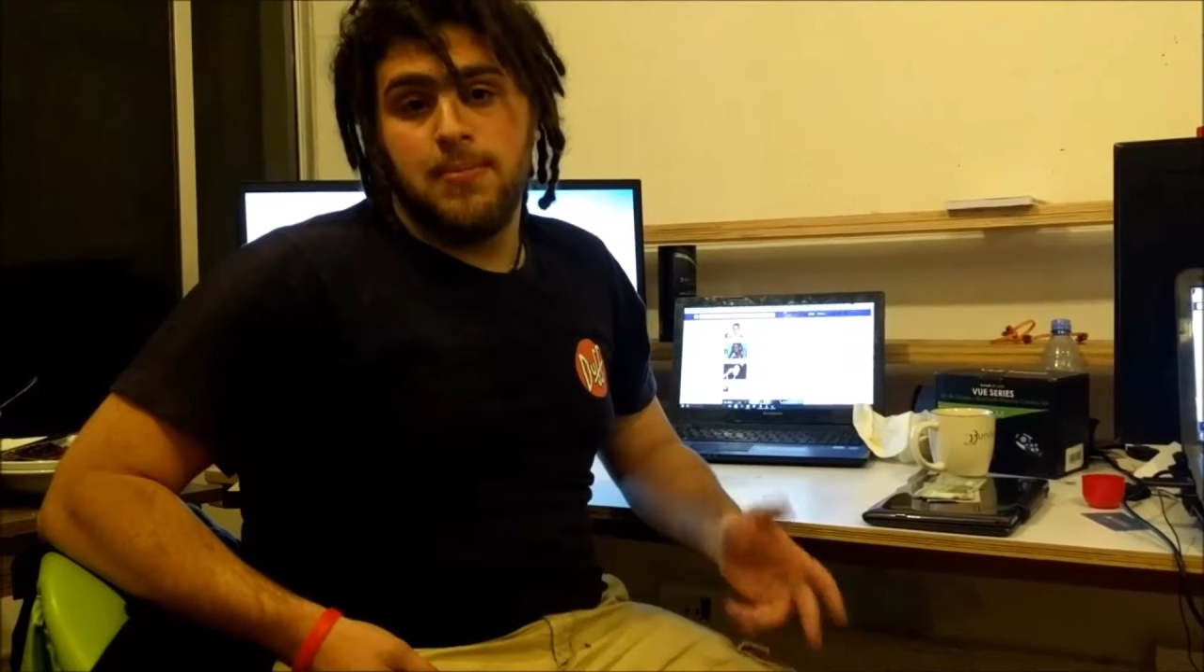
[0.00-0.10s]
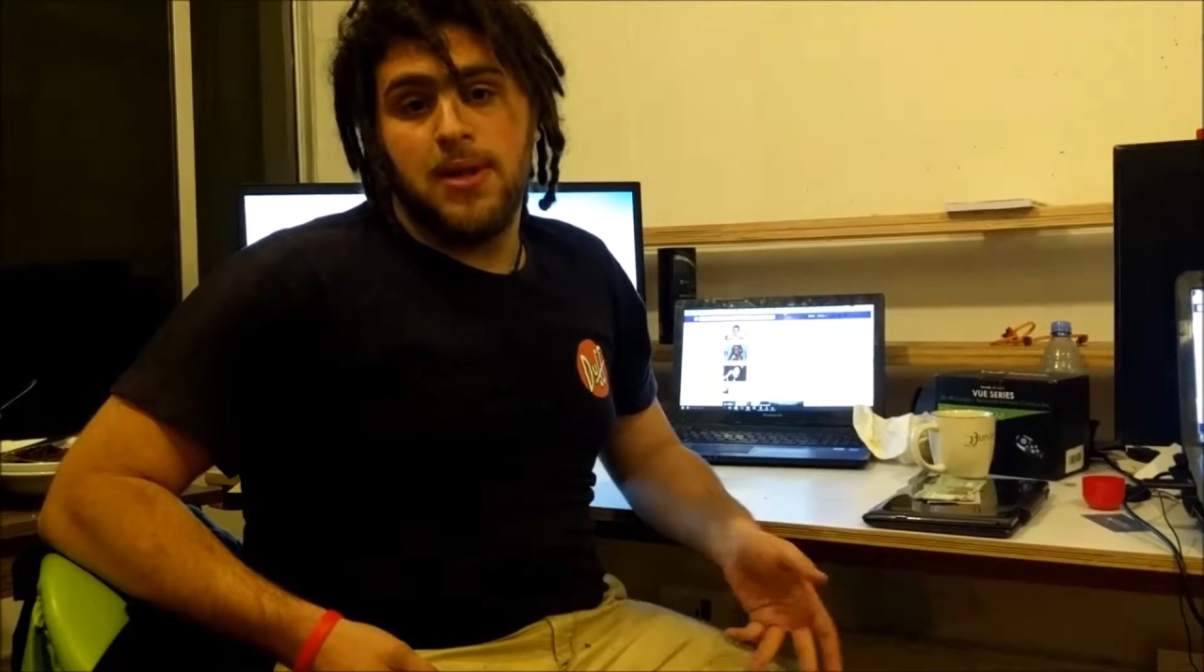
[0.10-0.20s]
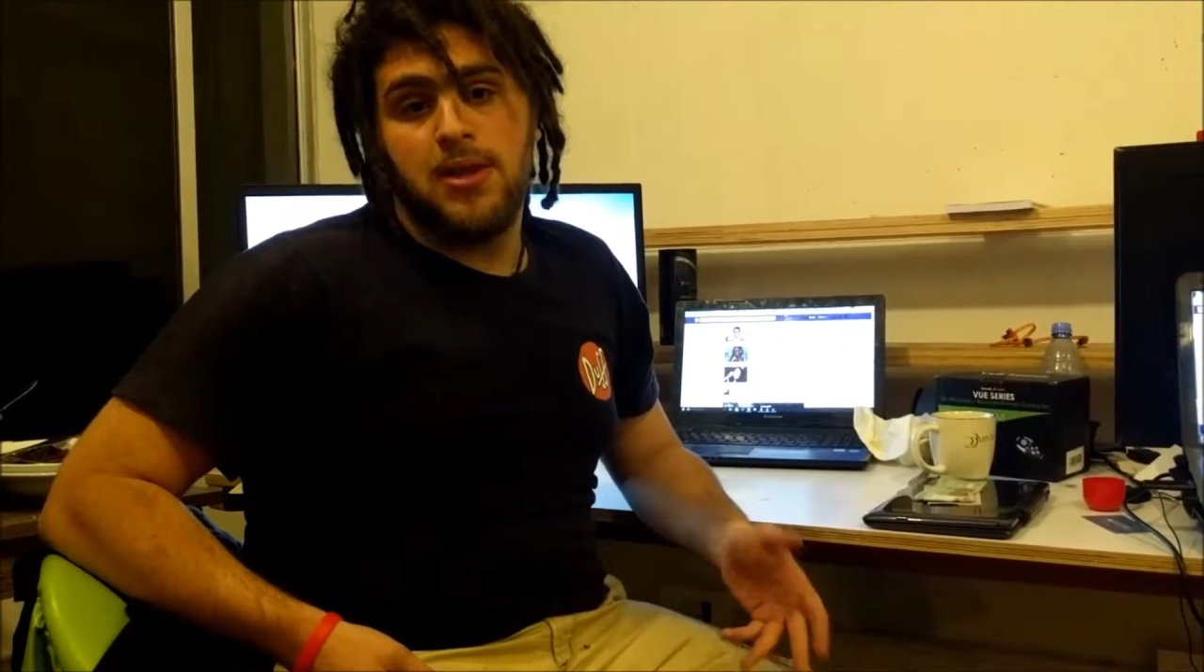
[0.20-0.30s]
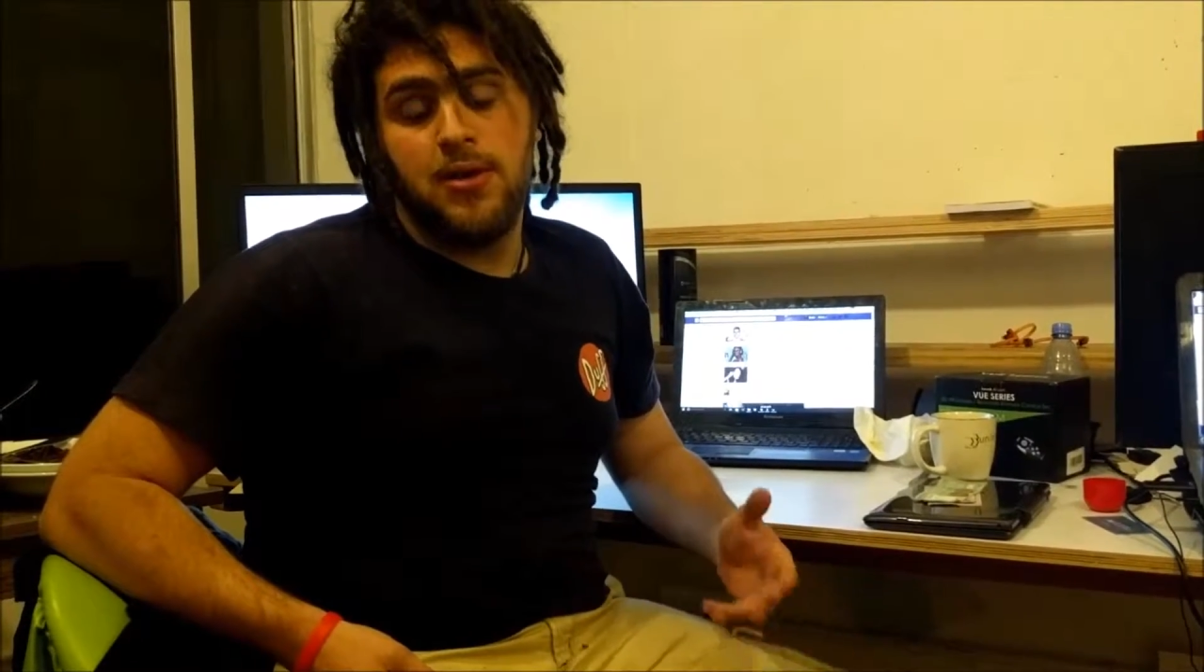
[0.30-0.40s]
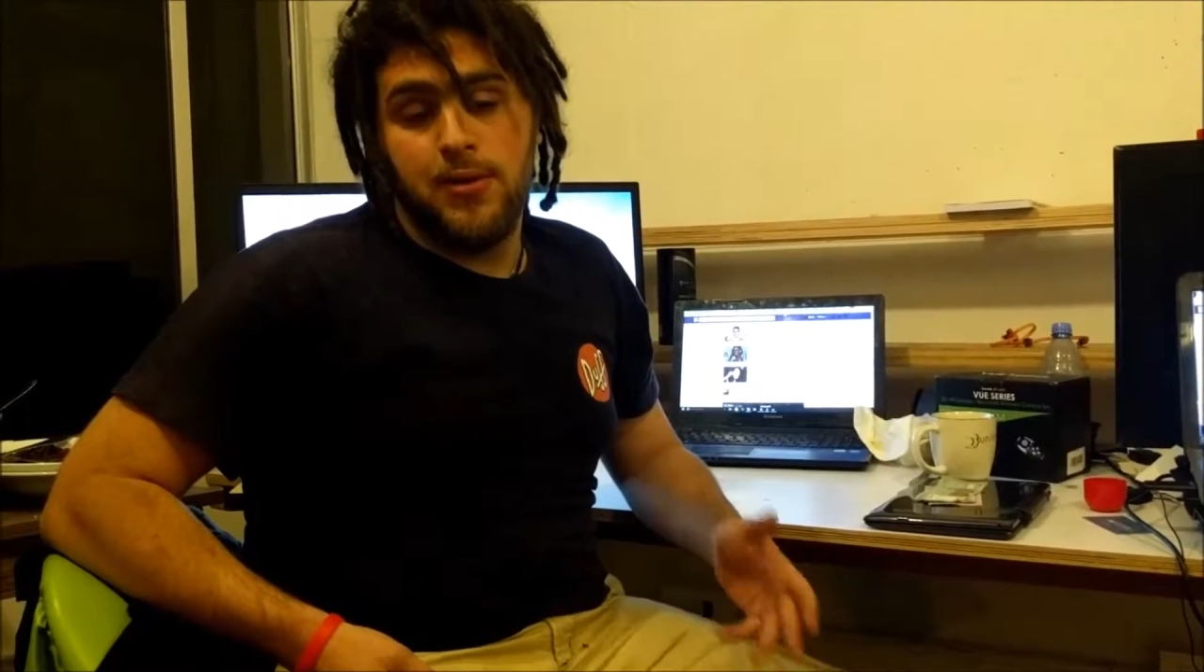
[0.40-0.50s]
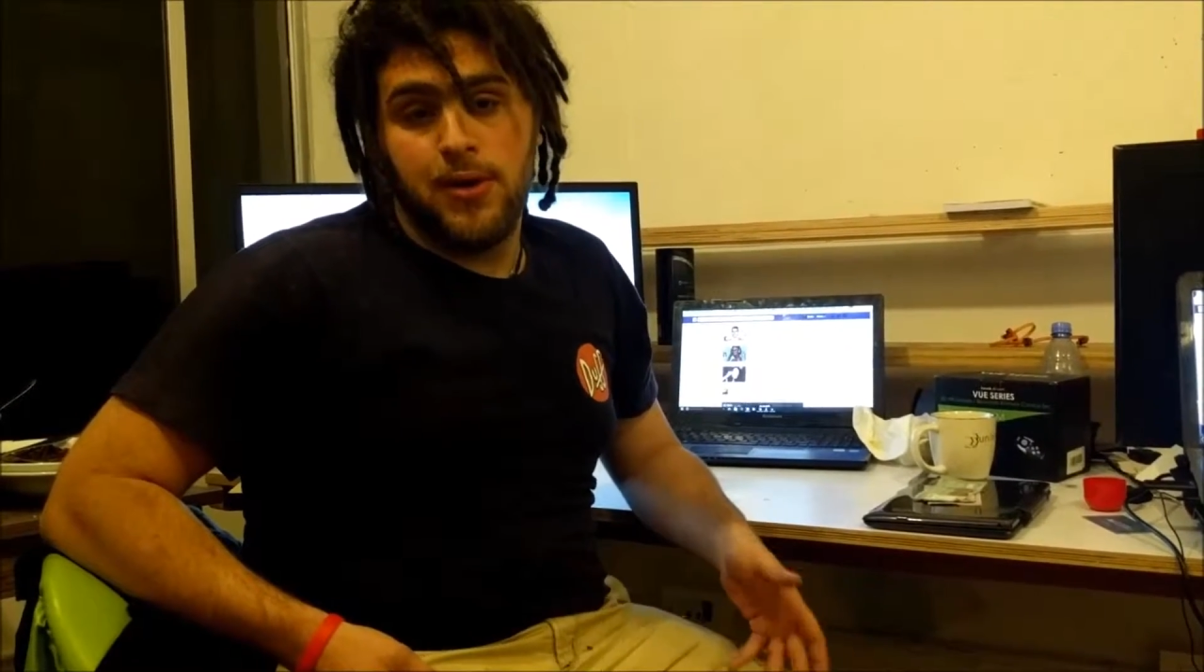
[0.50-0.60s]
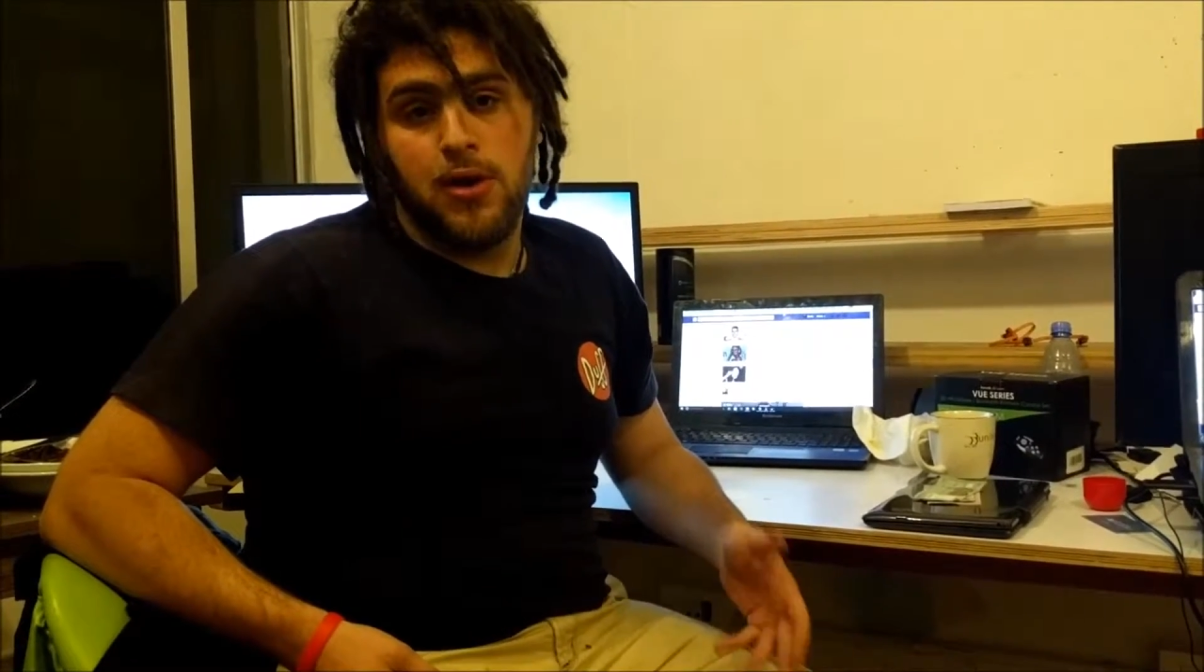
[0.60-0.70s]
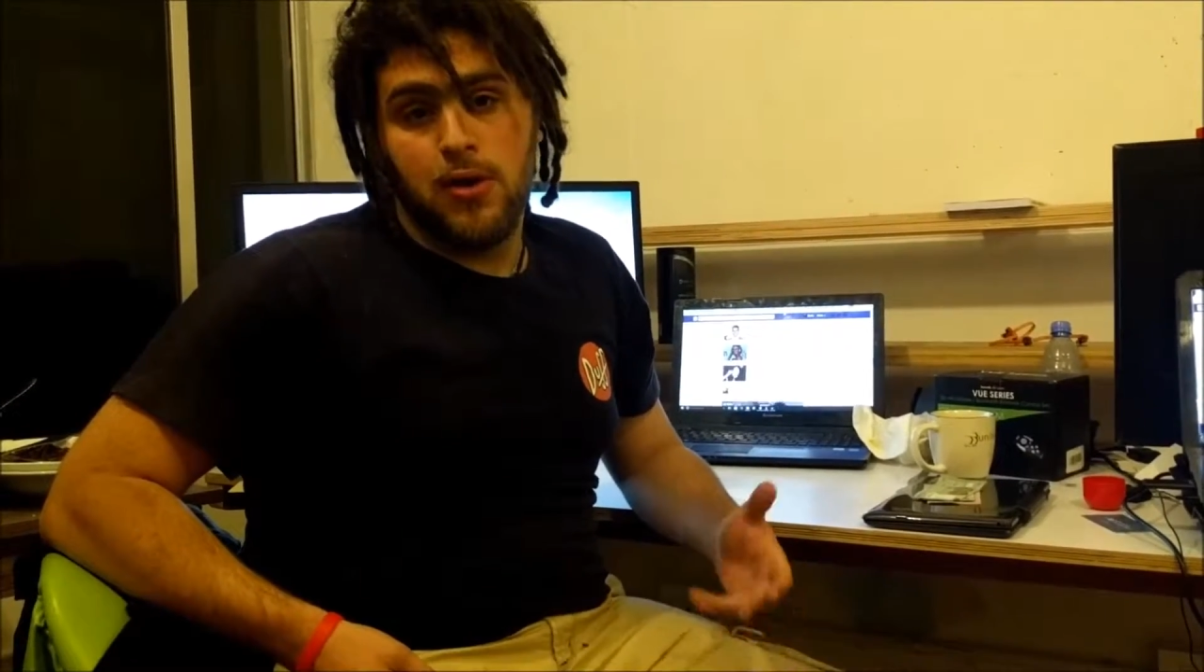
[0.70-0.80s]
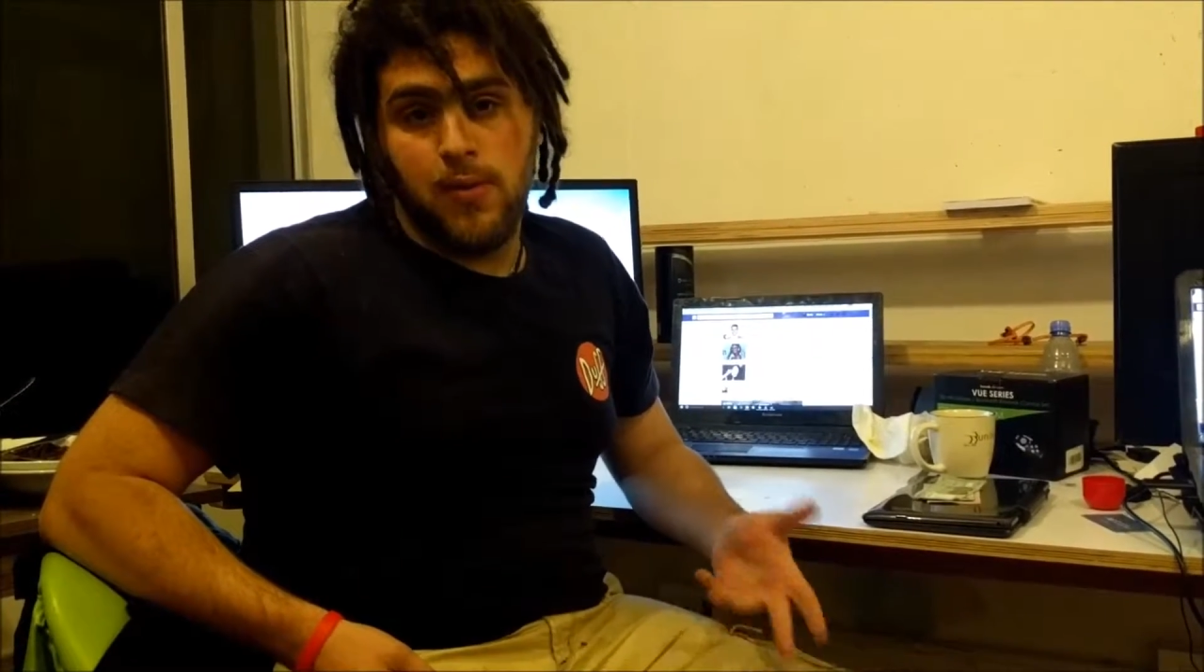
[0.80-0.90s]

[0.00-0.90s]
monthly recurring